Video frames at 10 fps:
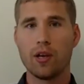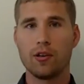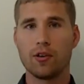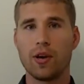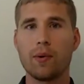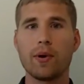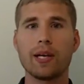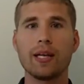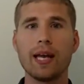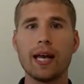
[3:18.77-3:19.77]
Your
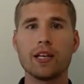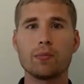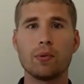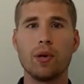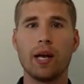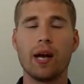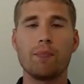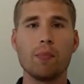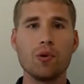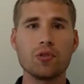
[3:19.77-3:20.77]
thyroid gland is putting
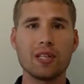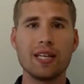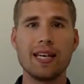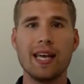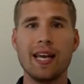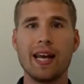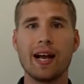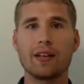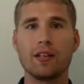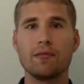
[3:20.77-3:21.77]
out mostly
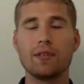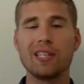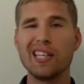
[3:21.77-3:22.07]
inactive